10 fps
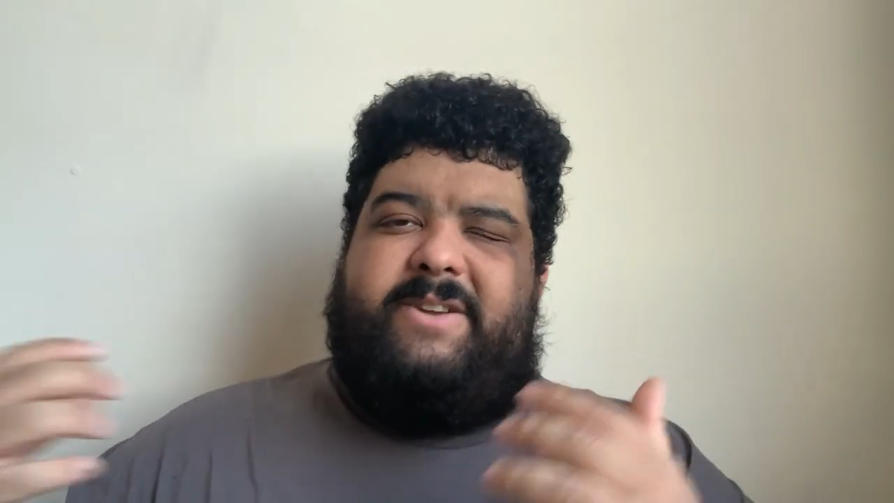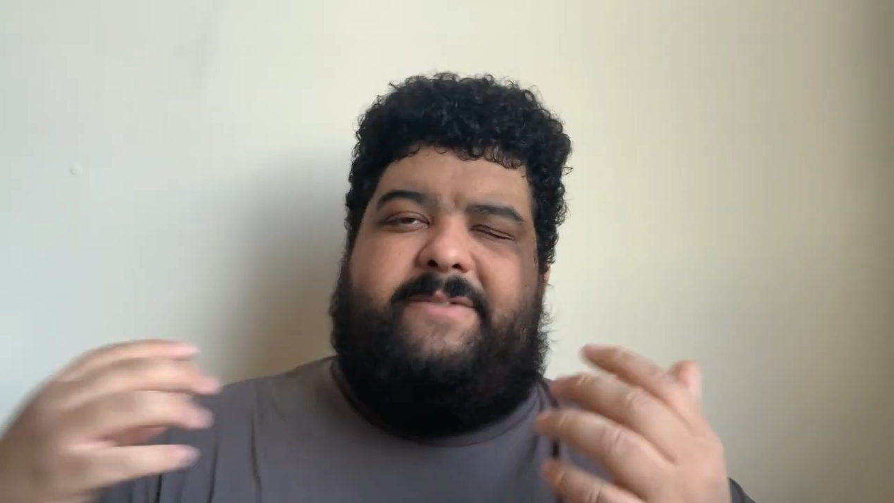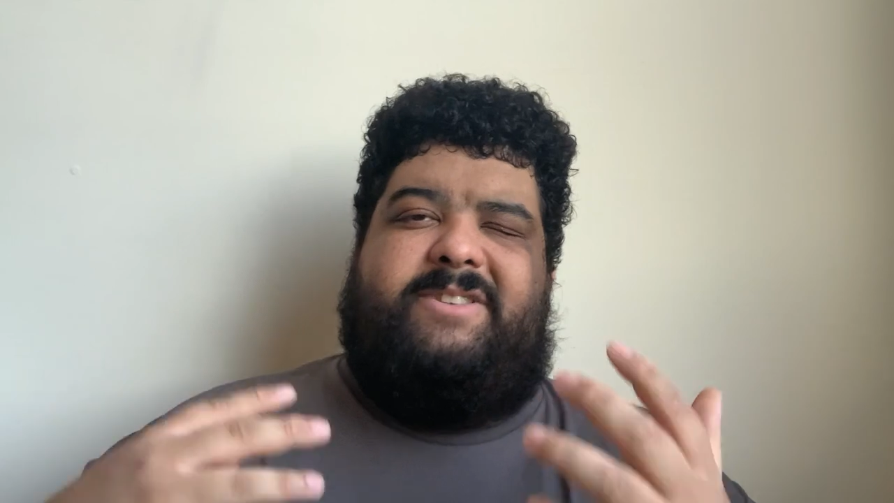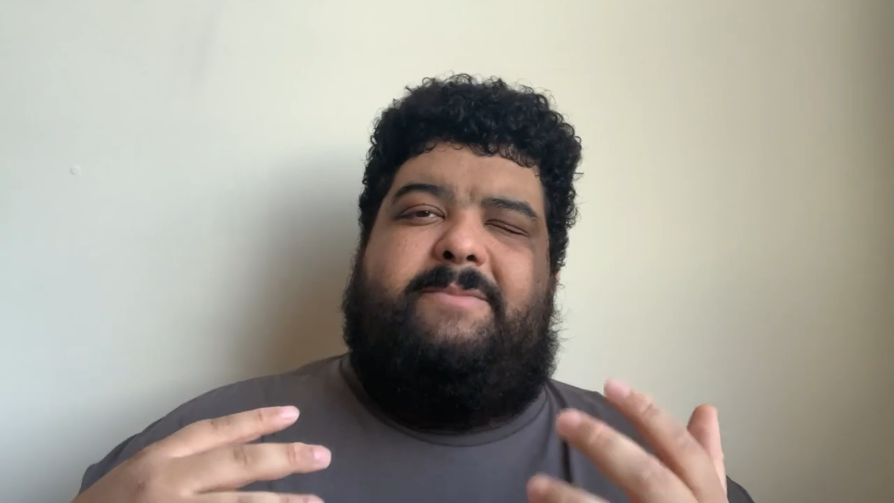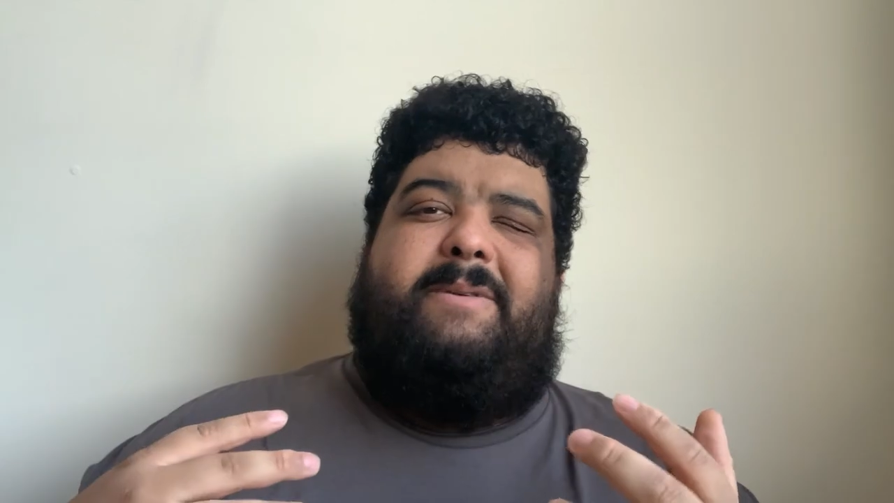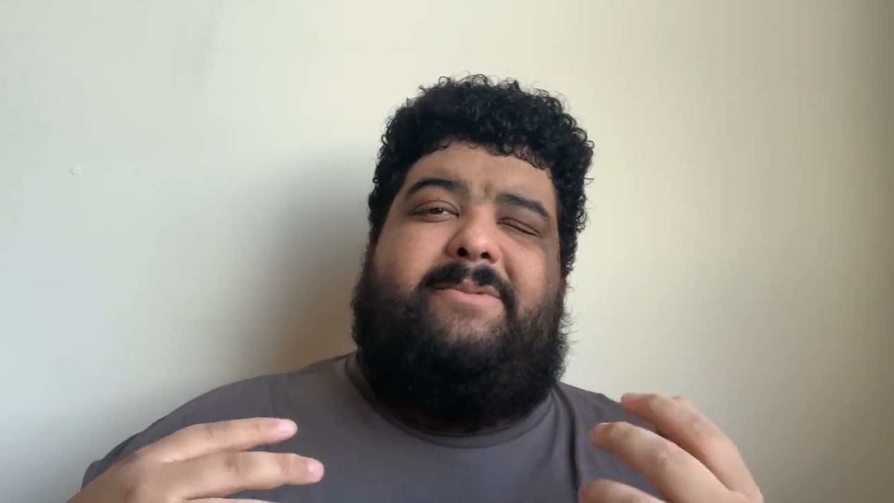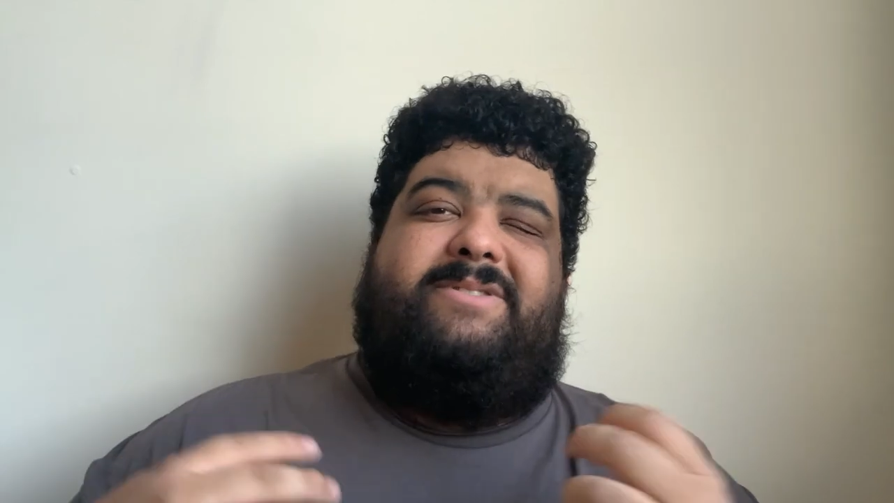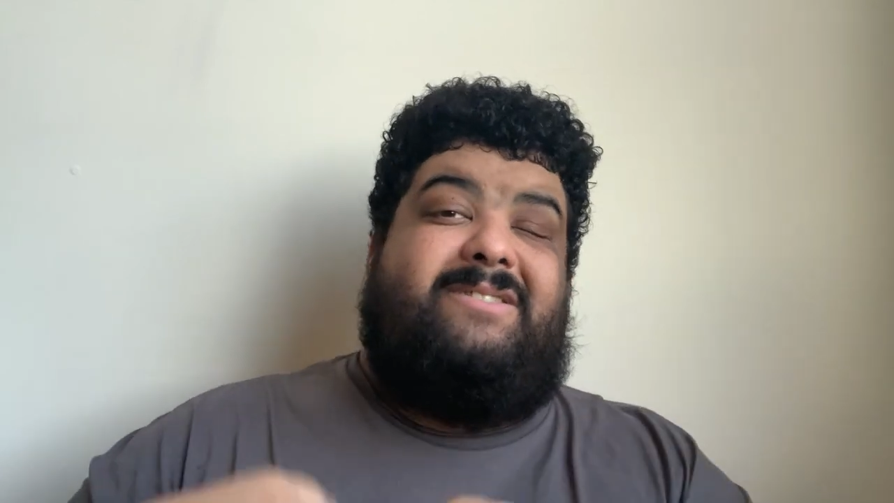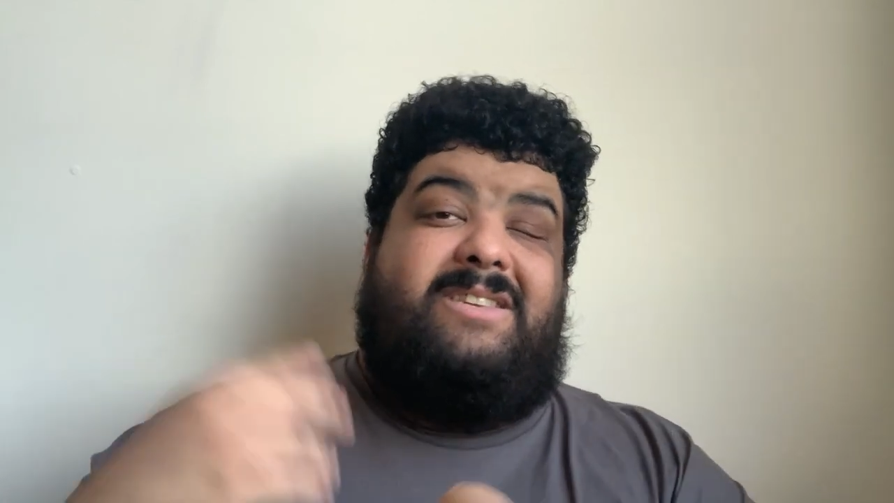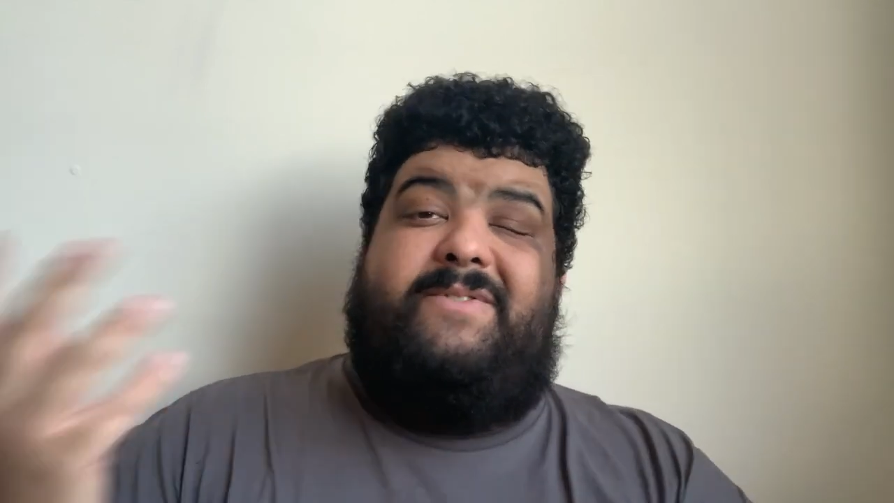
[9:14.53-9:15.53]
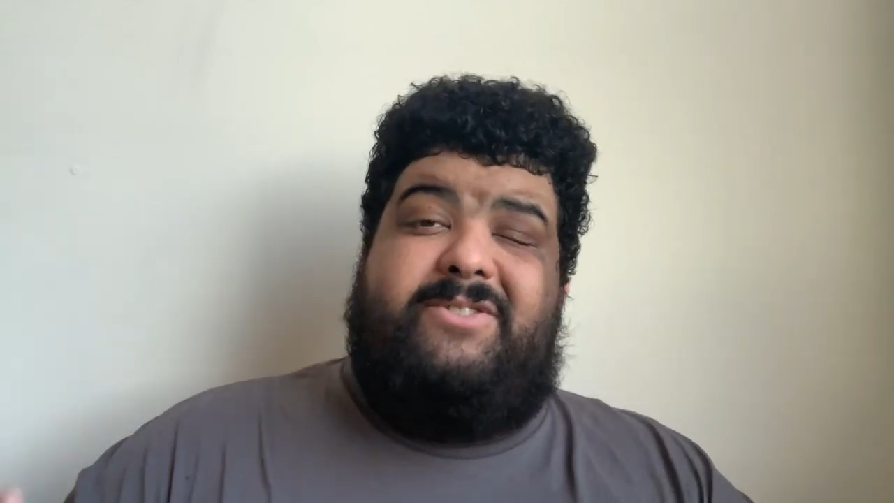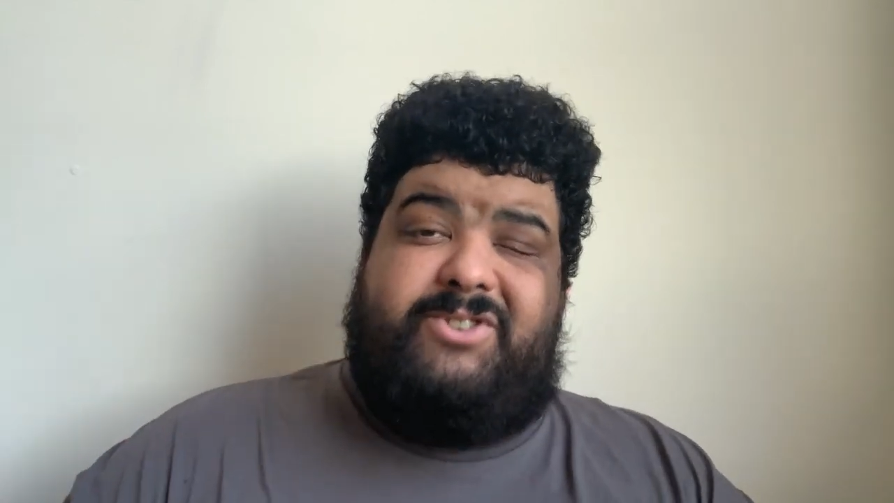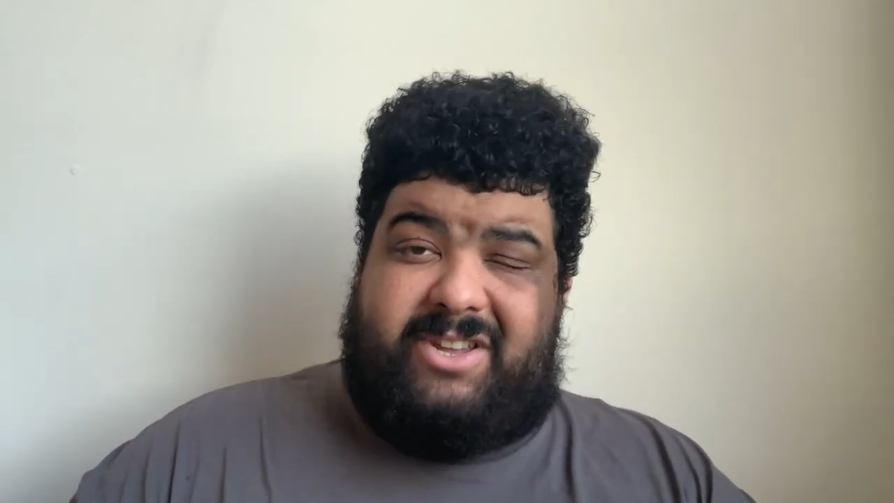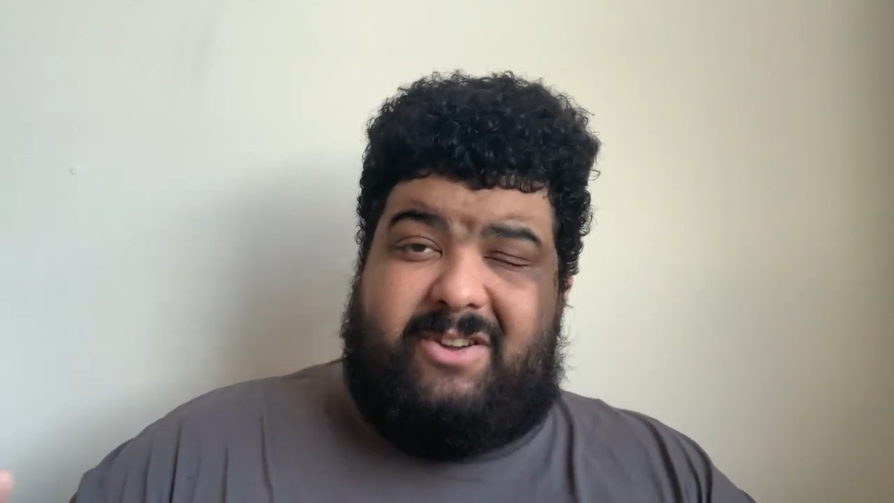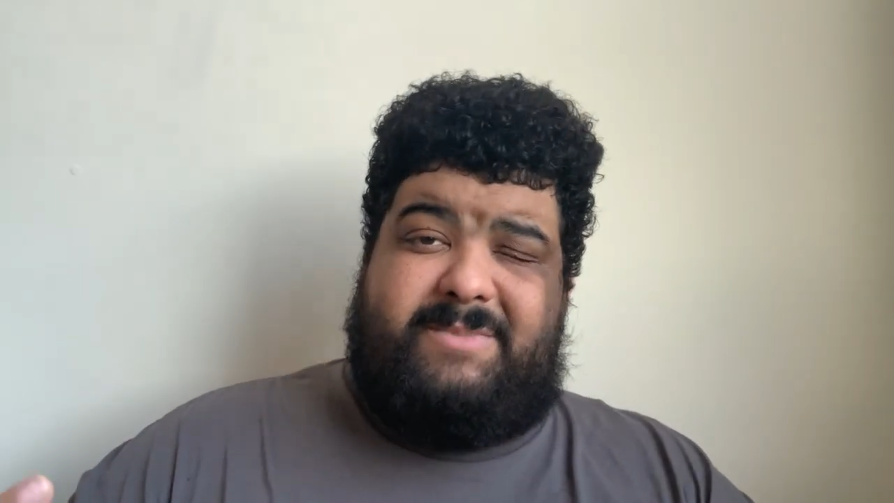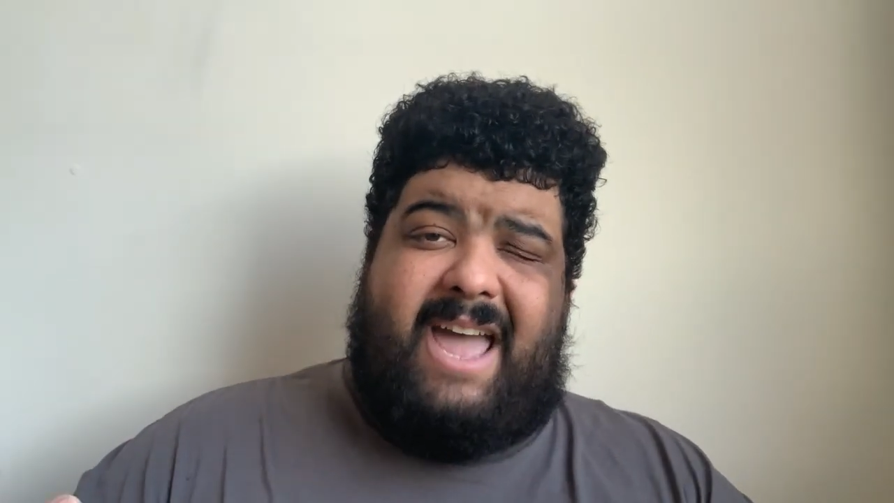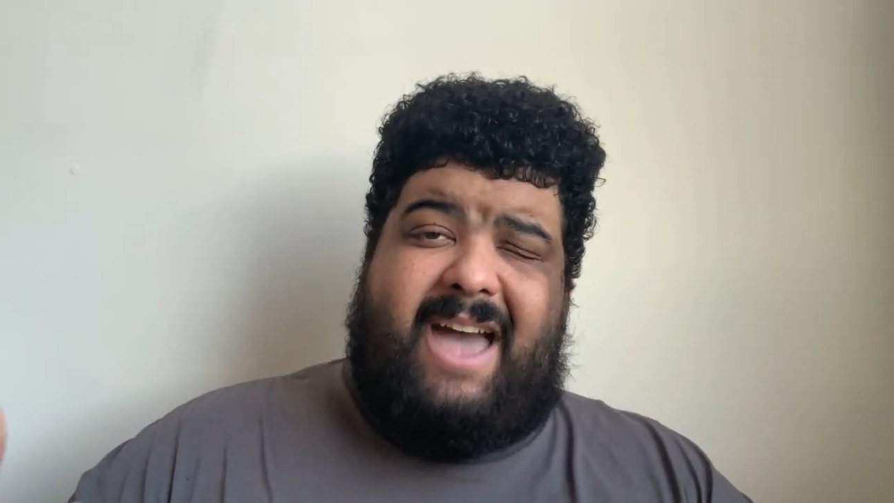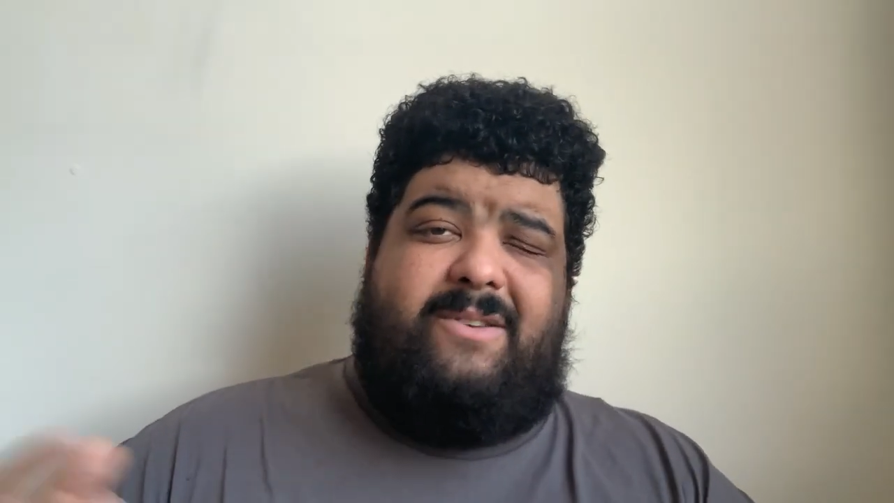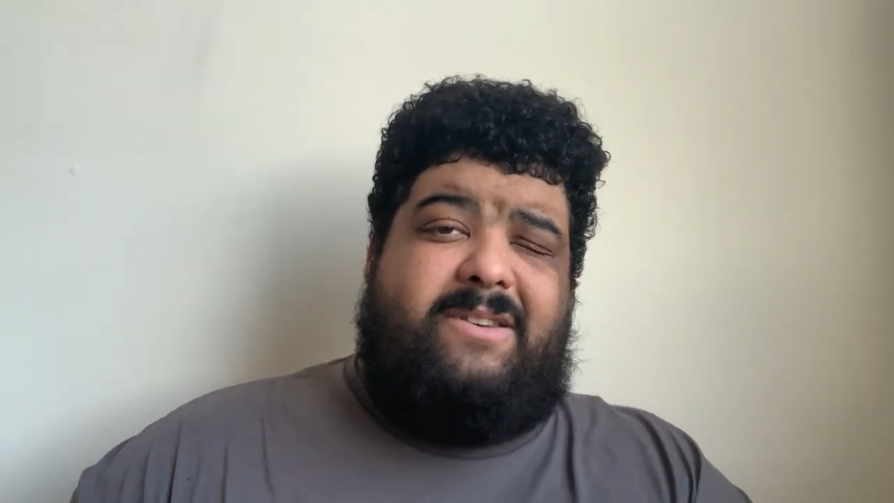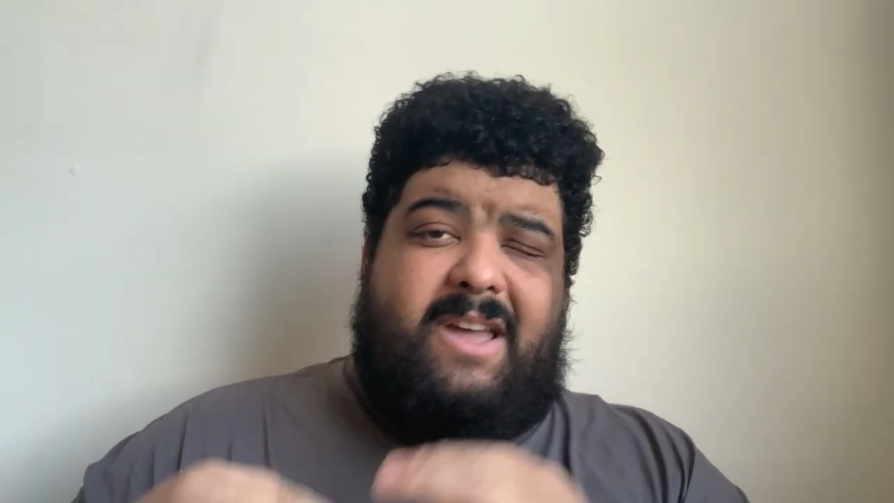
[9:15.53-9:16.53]
And for some people, it's just leaving their shitty
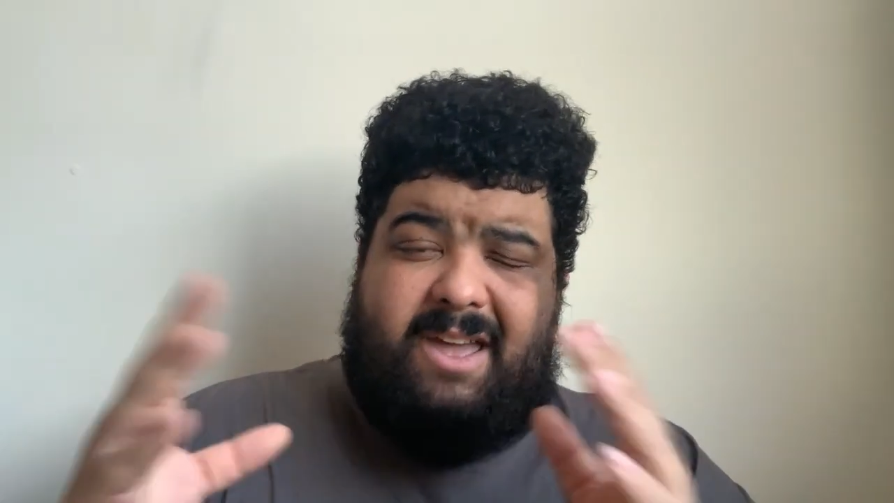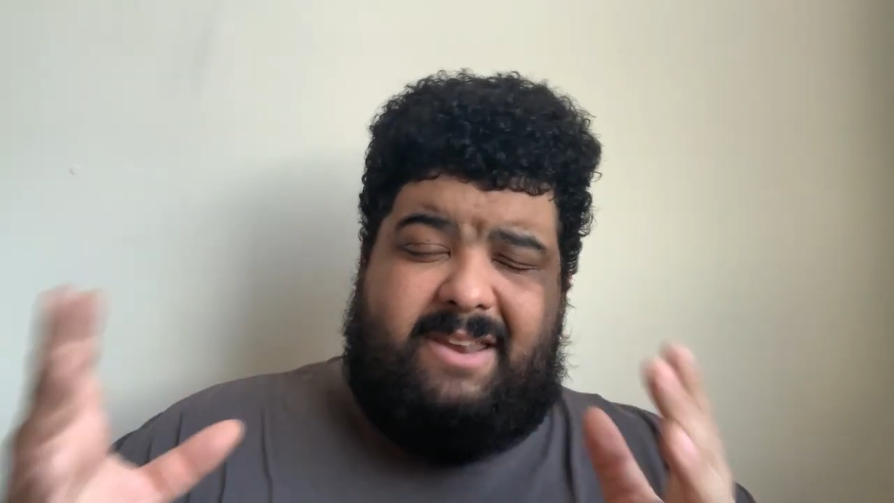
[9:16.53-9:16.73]
hometown,